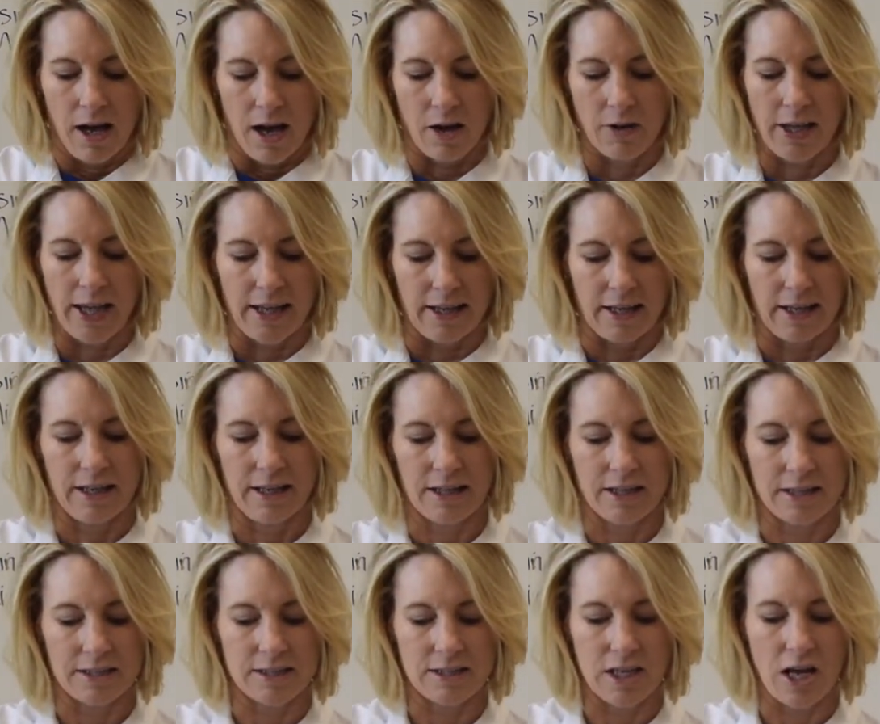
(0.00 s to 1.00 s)
Okay,
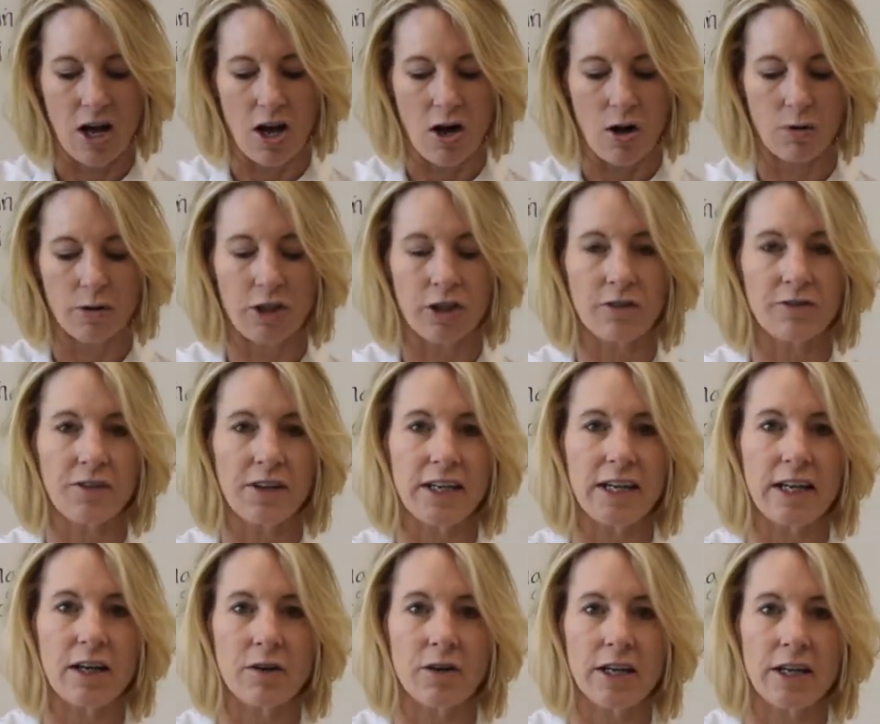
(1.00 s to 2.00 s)
so your
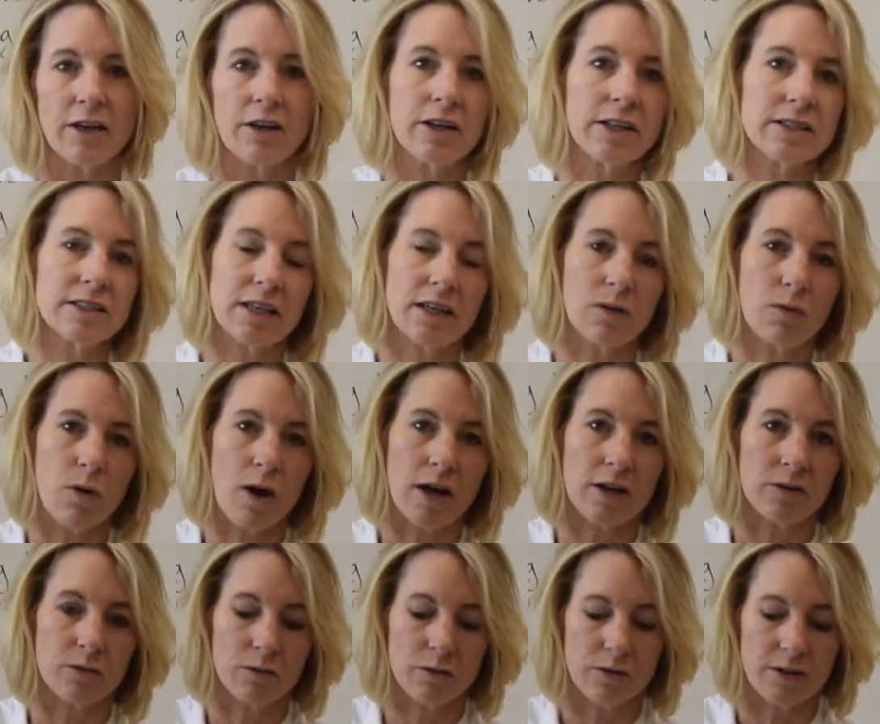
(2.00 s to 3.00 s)
video here is going to
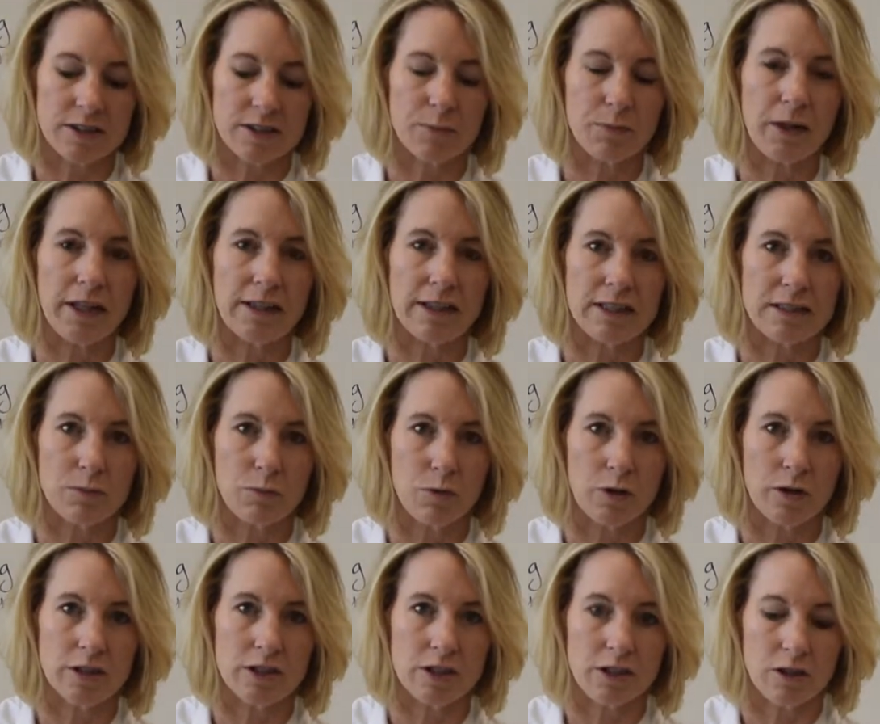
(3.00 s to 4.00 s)
walk through and explain this
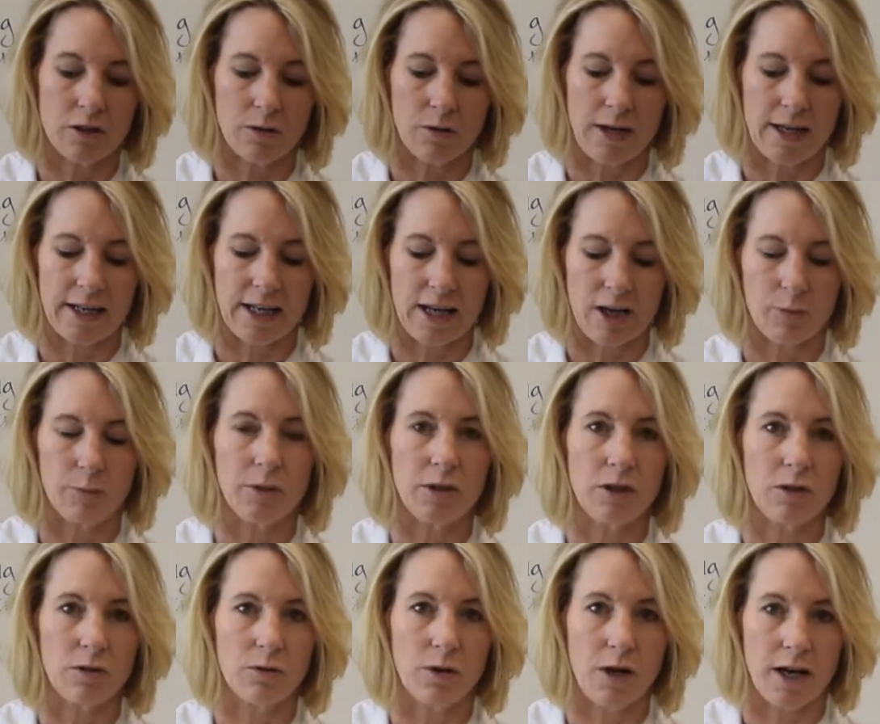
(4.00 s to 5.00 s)
more to you and help
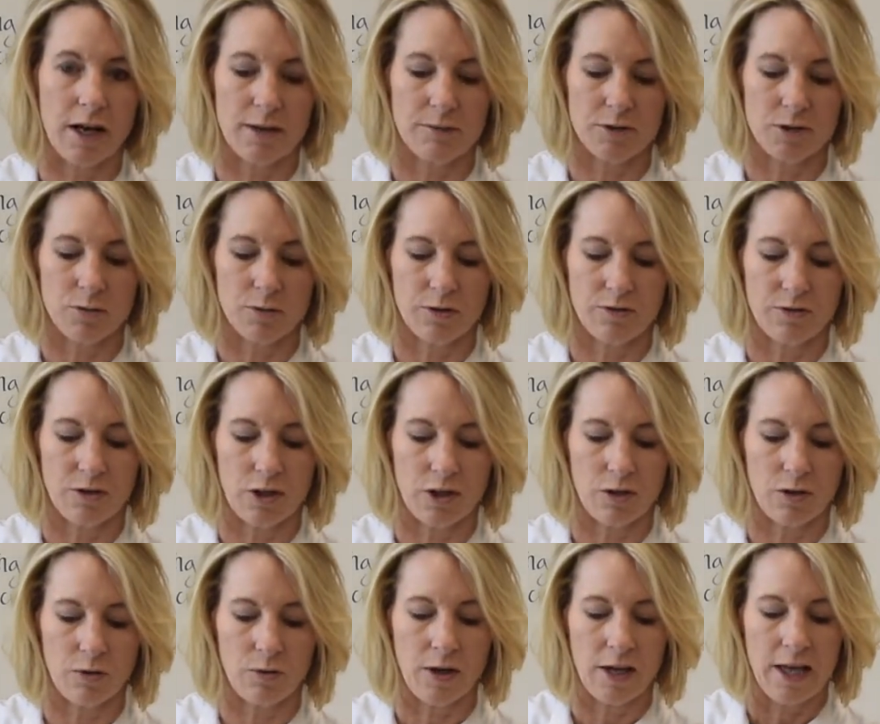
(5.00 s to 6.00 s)
you to
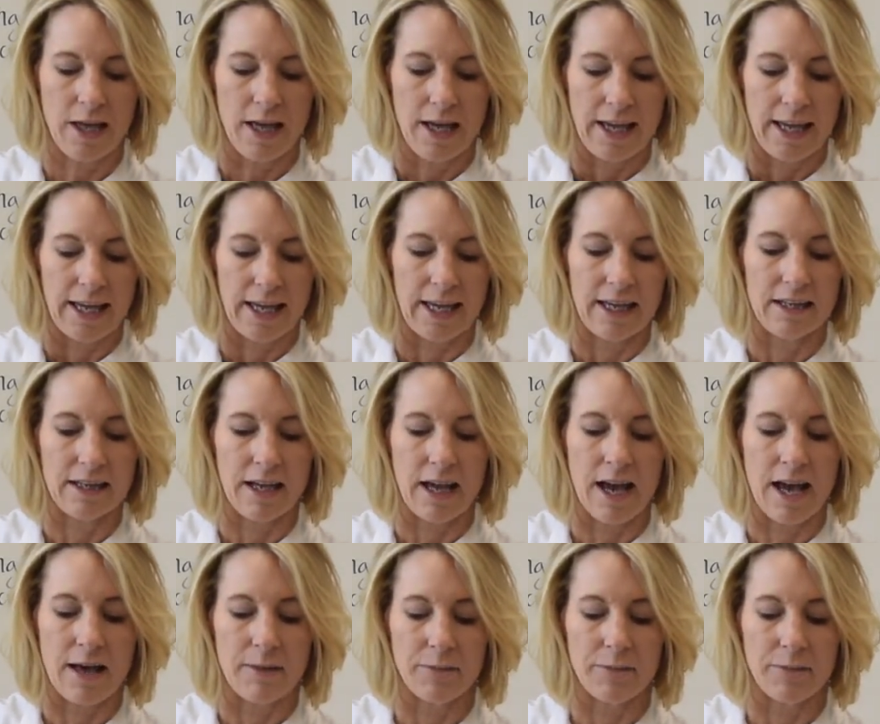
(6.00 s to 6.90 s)
review it.